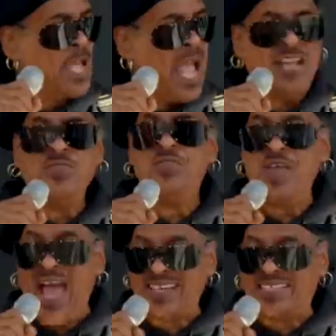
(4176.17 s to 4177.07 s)
And
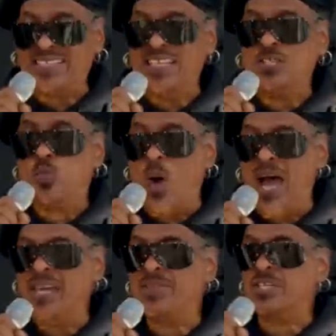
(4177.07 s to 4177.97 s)
that is
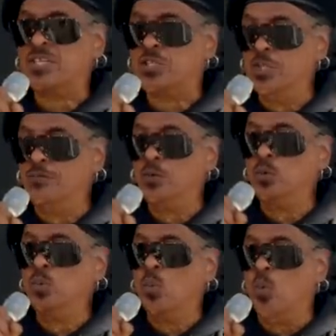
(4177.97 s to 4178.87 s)
why the
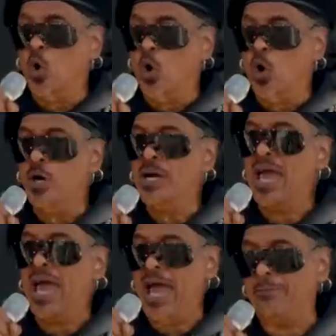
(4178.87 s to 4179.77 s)
Civil War
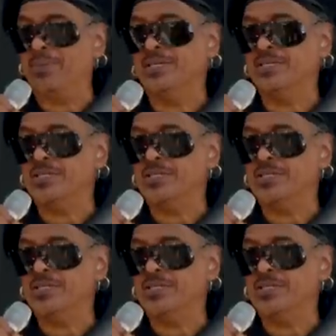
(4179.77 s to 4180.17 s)
happened.